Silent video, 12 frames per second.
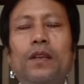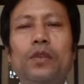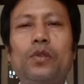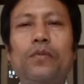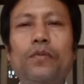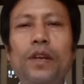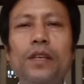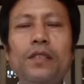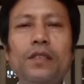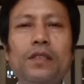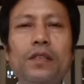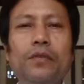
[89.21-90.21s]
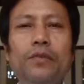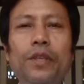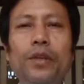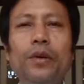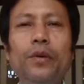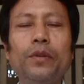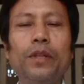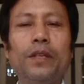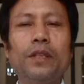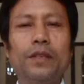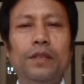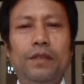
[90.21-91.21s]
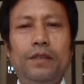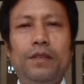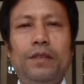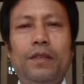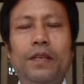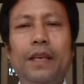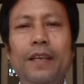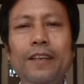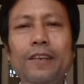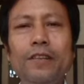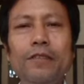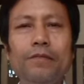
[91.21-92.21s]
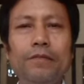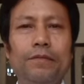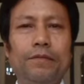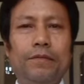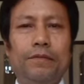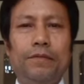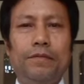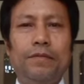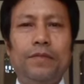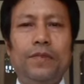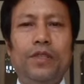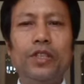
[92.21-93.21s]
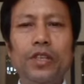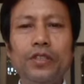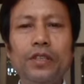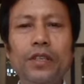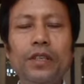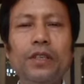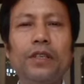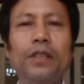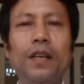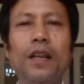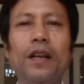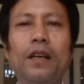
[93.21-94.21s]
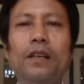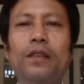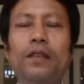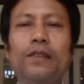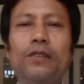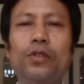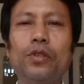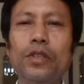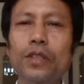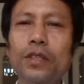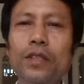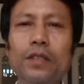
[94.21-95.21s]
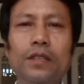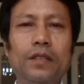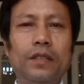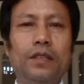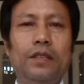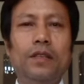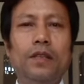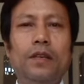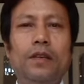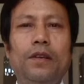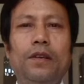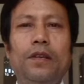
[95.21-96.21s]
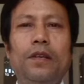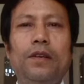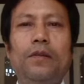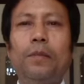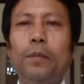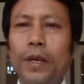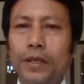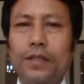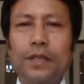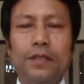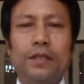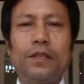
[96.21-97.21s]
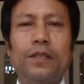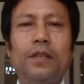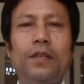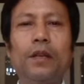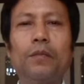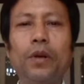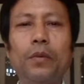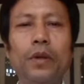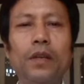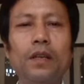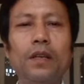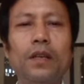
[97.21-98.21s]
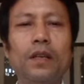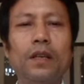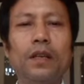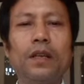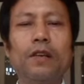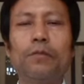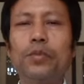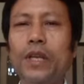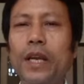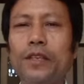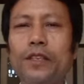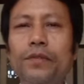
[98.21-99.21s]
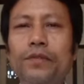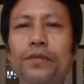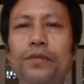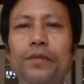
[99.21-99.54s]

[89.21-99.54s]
So friends, we know that in teaching there are three phases. Number one, preactive.